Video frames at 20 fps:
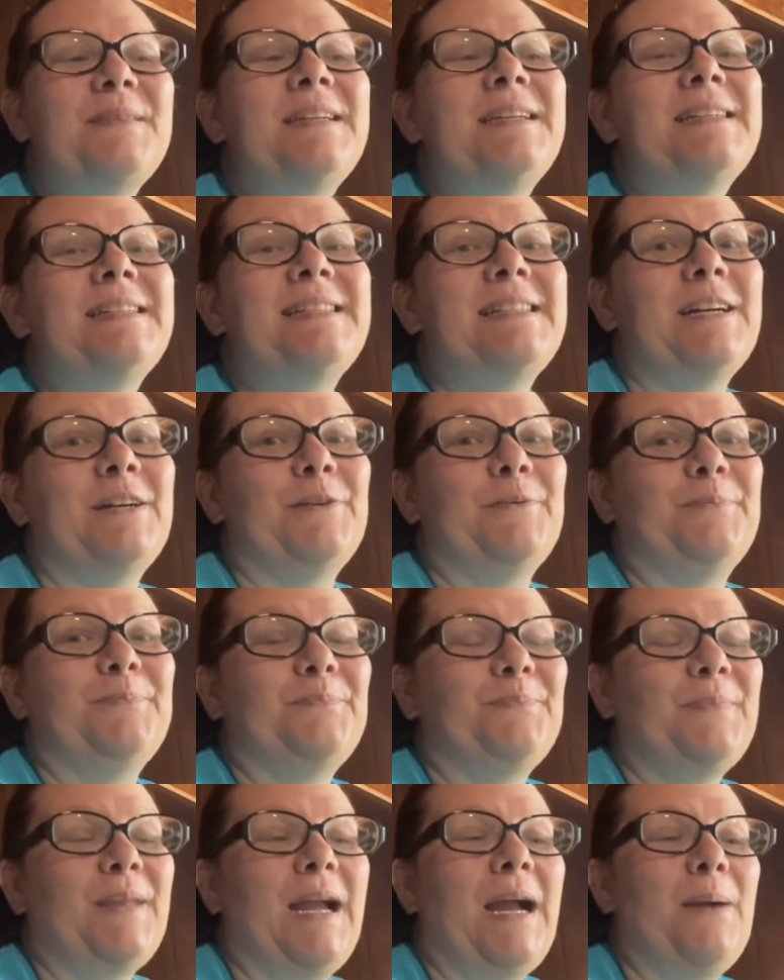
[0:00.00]
So
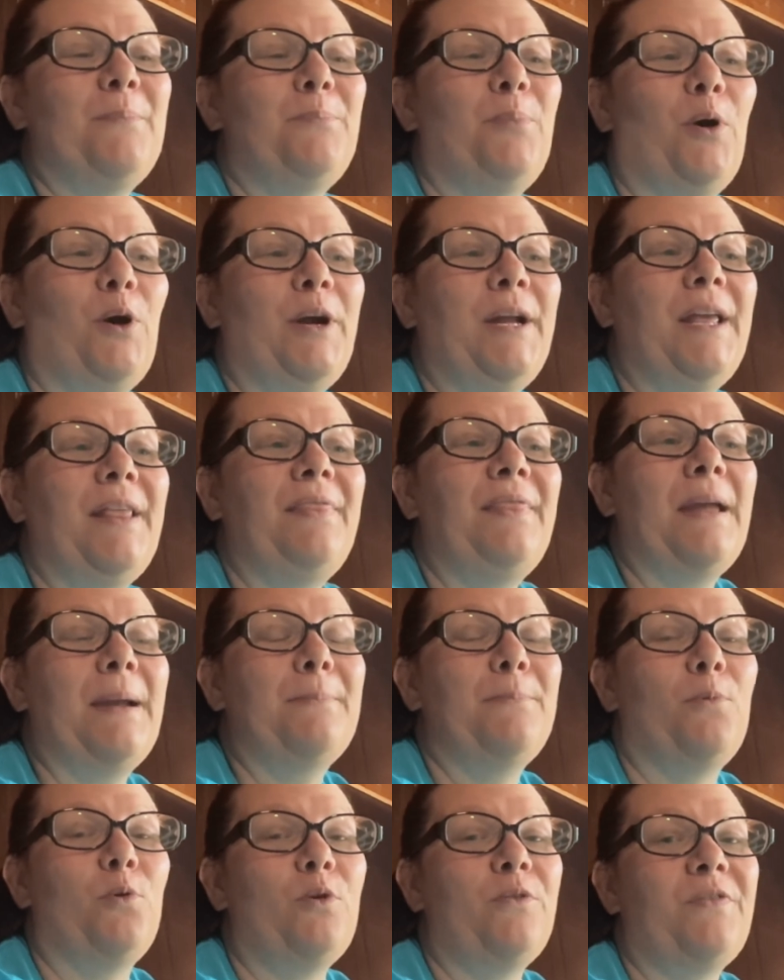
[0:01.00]
I'm praying
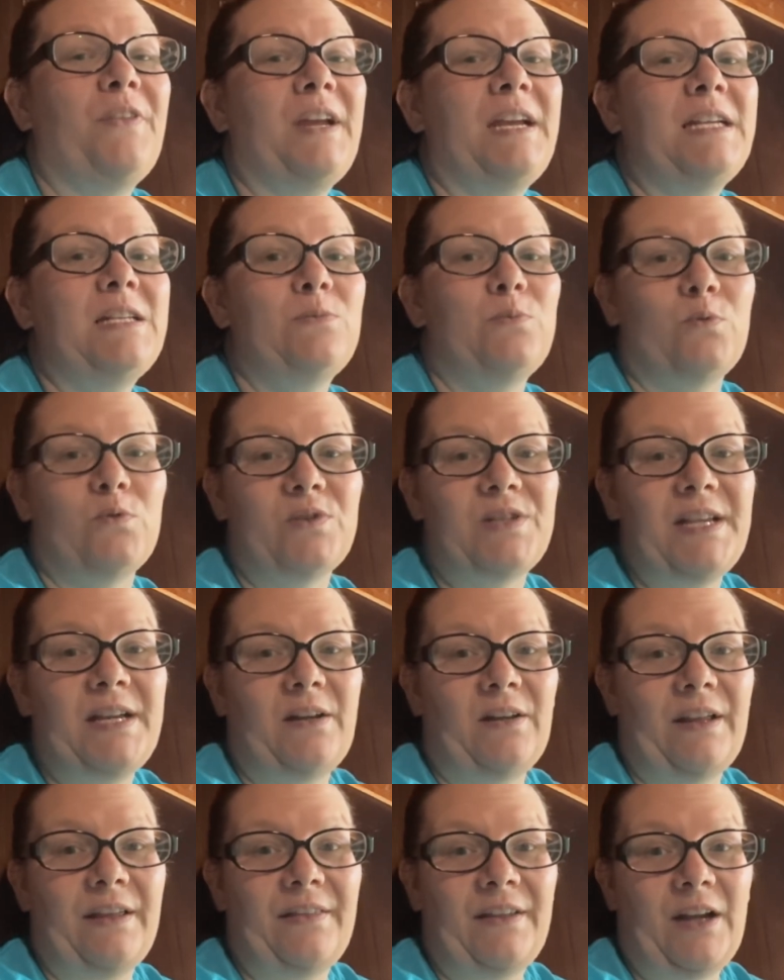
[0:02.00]
that more things will
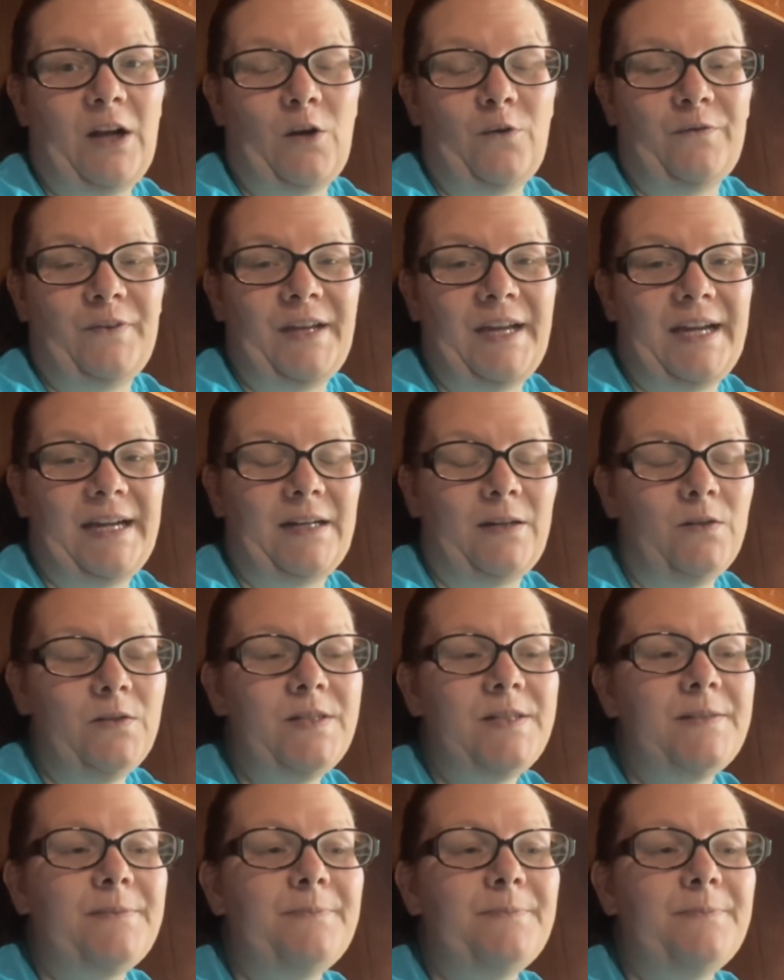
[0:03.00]
sell at the coffee house,